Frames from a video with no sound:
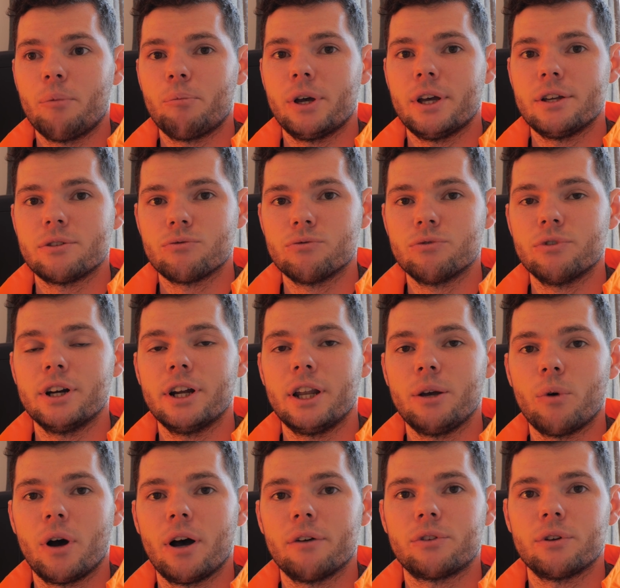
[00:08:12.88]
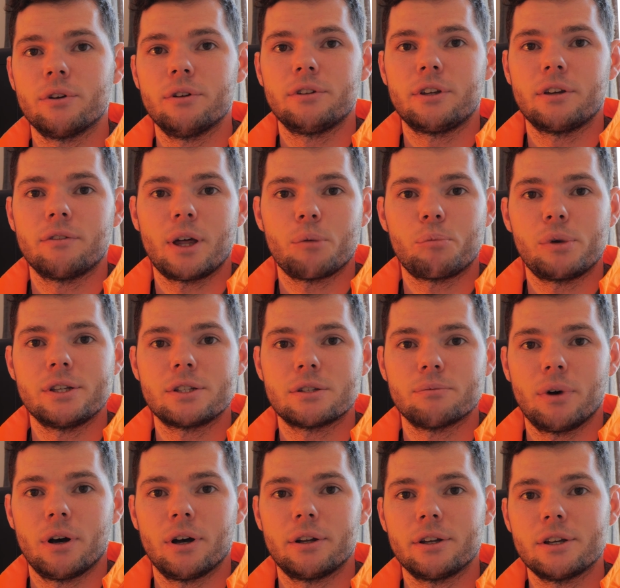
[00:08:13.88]
but it's really worth doing to give that peace
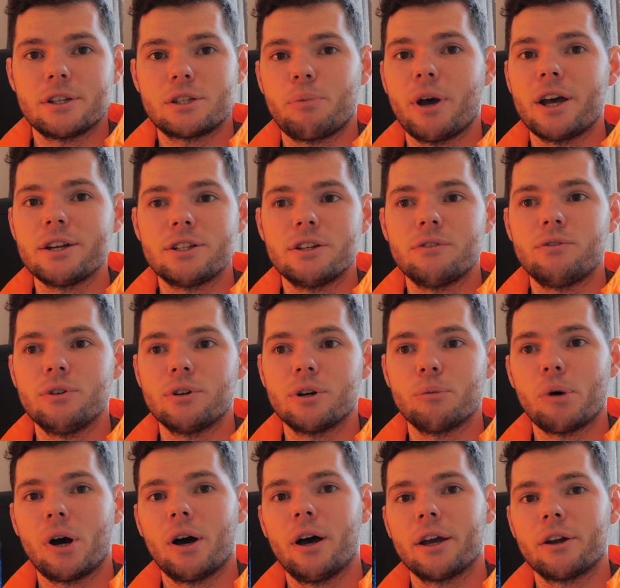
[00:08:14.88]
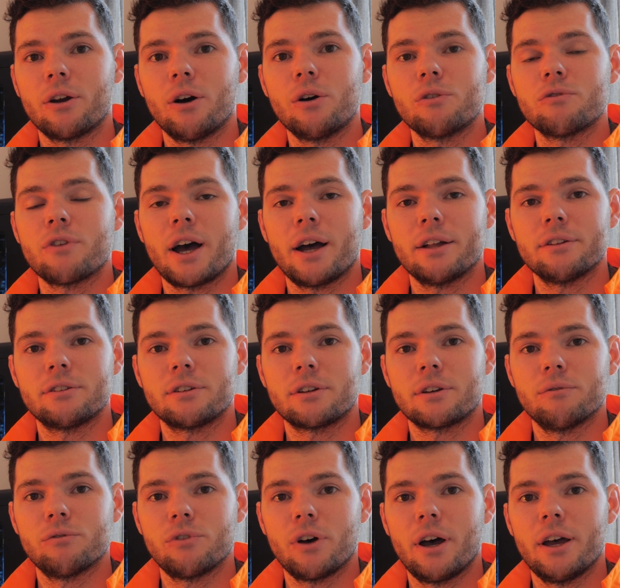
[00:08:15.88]
of mind. Especially if you're buying an old van to
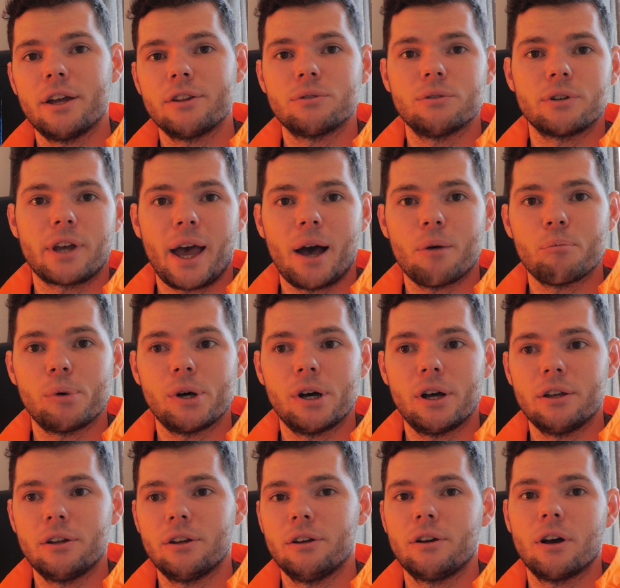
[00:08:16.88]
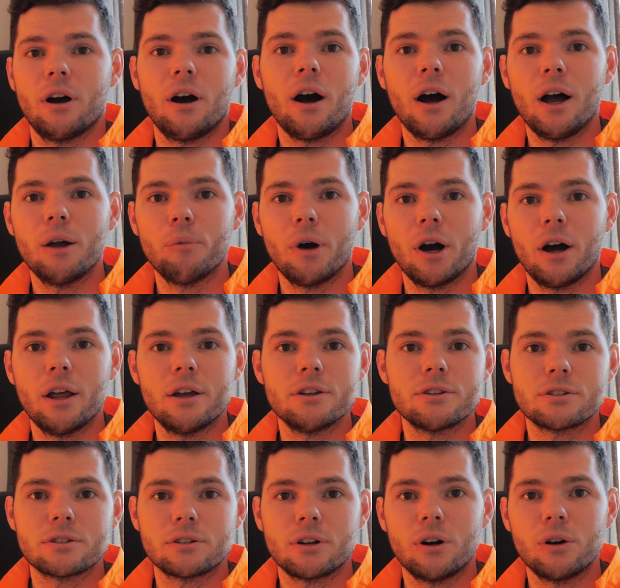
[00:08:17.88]
convert into a camper, you know, you've got high
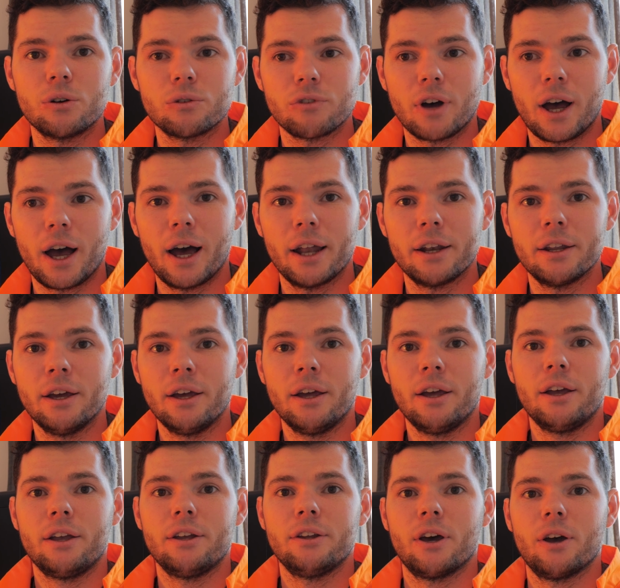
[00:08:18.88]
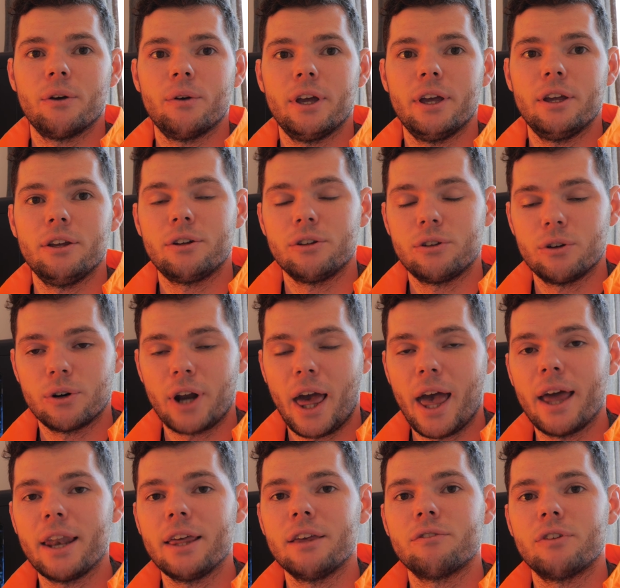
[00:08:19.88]
mileage, it's an old van, you know, you can do it on
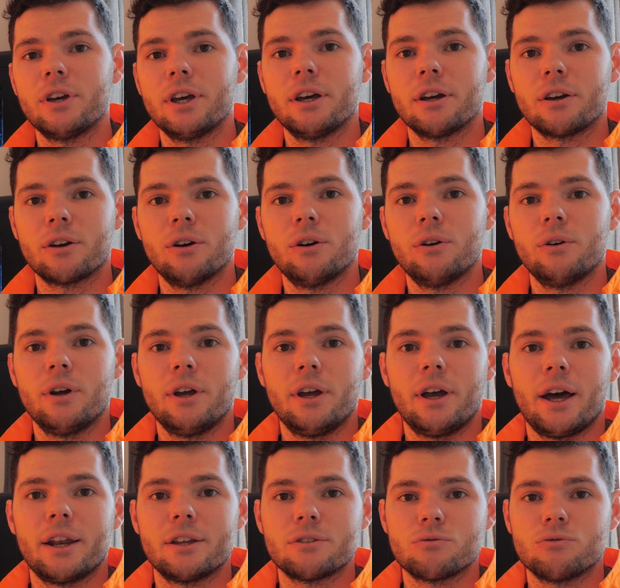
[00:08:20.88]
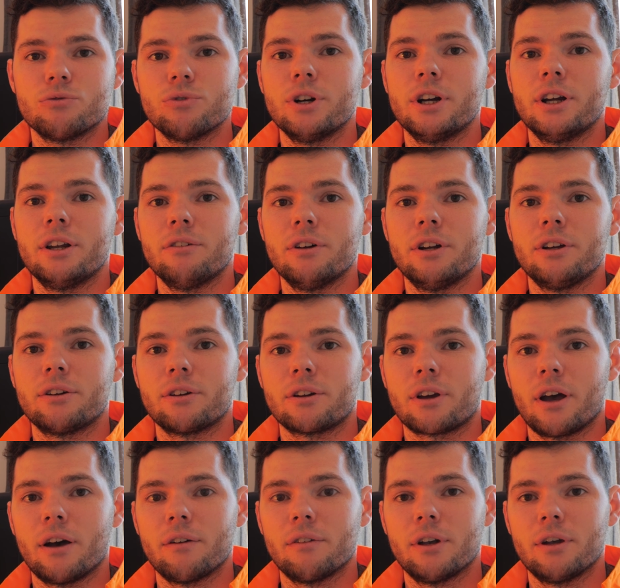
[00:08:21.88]
any vehicle and it's really, really good
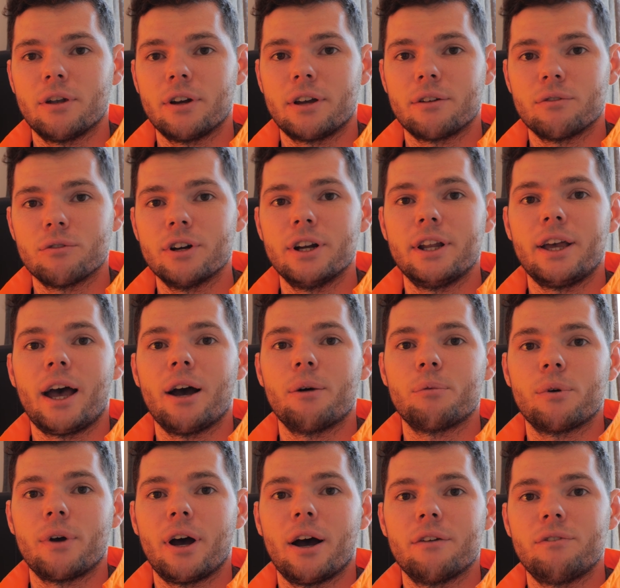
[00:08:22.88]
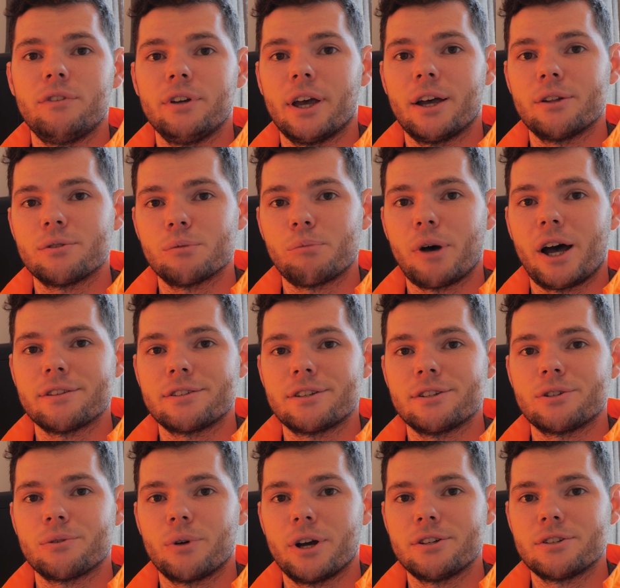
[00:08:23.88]
cover. It can really help you out if you get into a bad
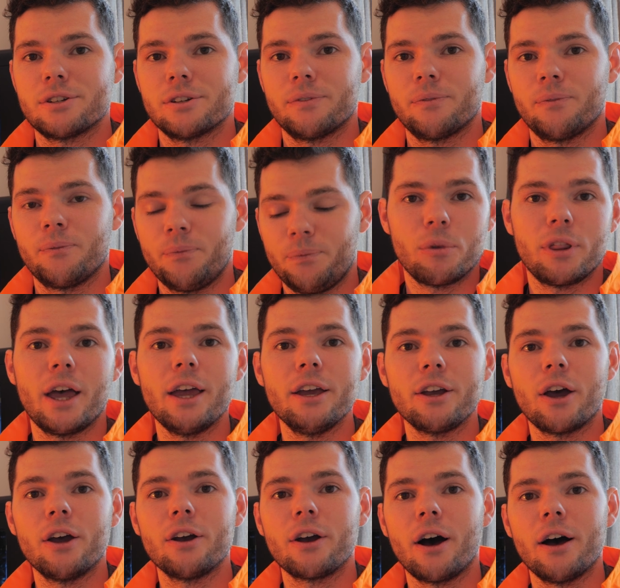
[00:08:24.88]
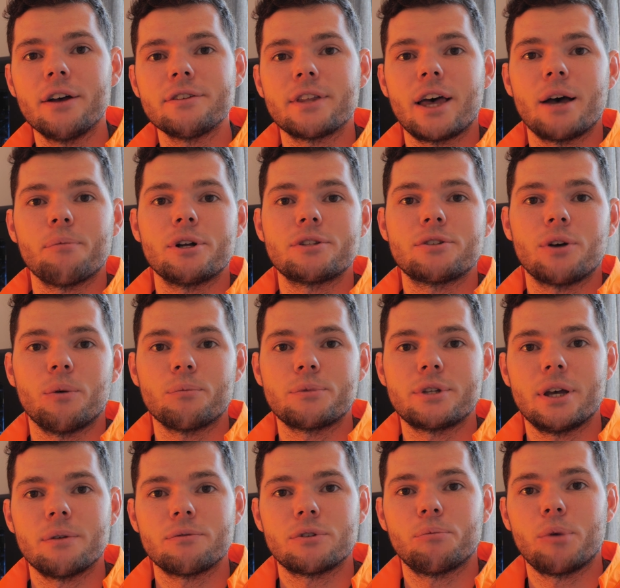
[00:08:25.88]
situation. There you go guys, they're my top
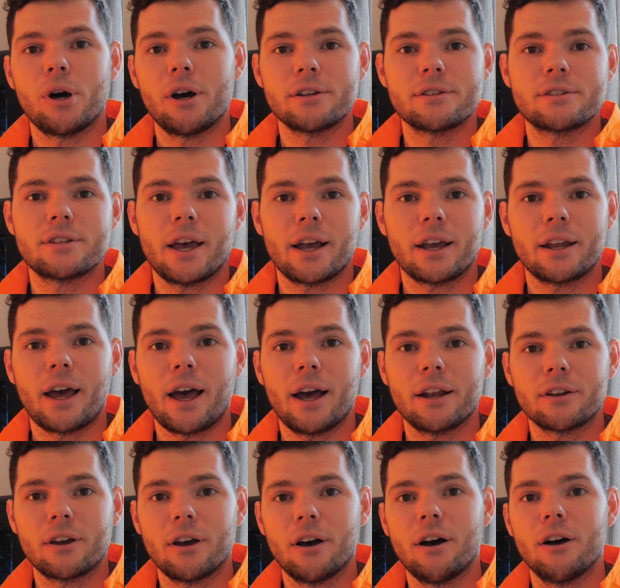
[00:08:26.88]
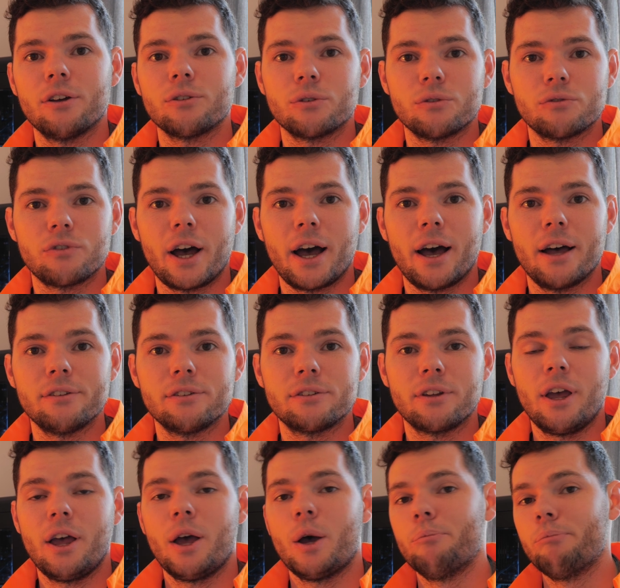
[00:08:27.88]
tips for buying second-hand cars or
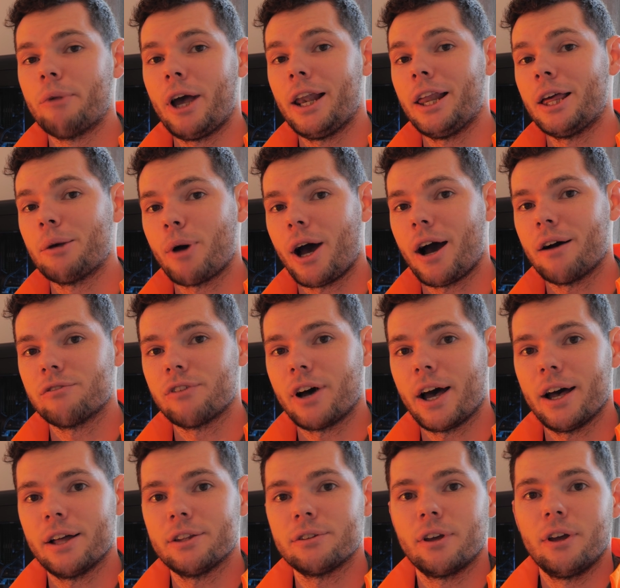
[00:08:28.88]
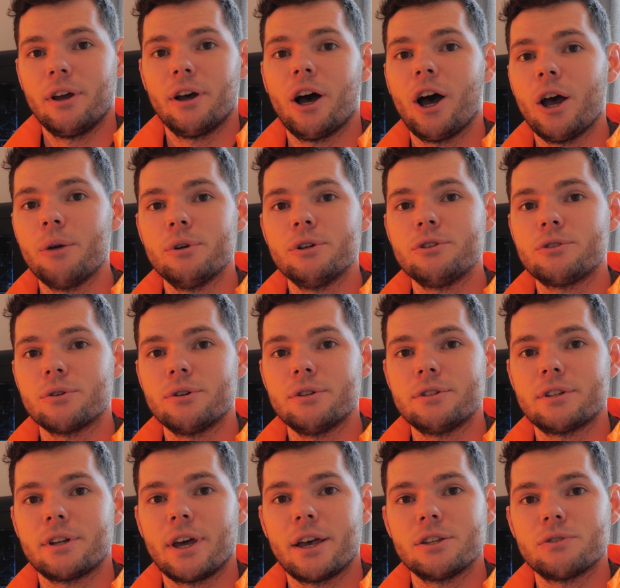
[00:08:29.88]
vans, mainly about vans. I hope you
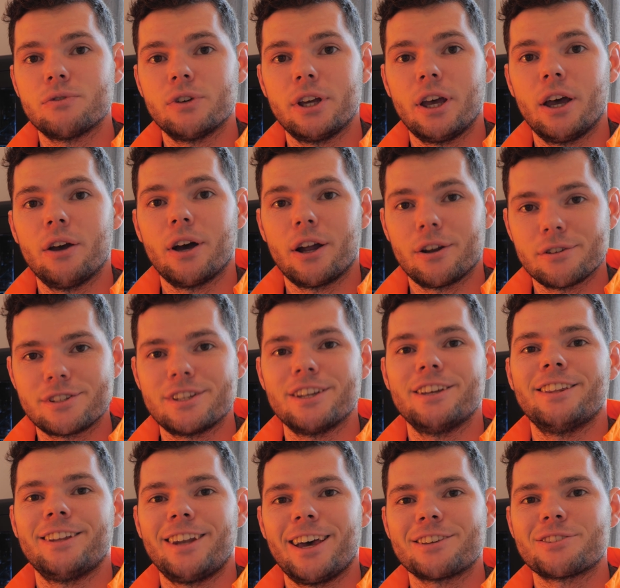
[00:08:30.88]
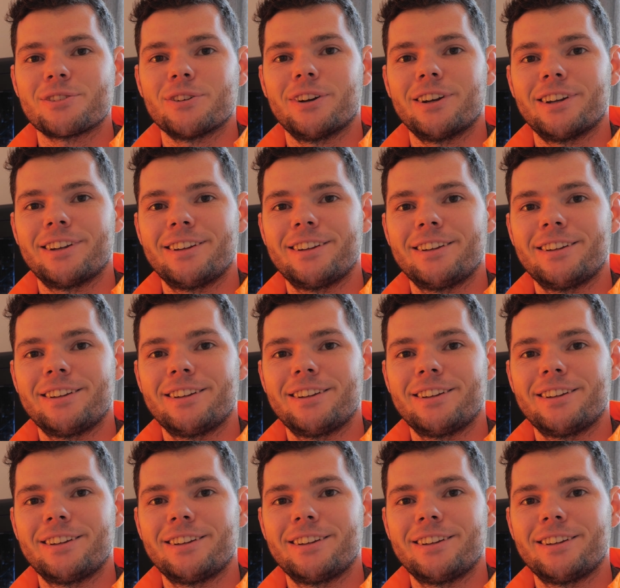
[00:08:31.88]
enjoyed today's video and I'll see you in the next one.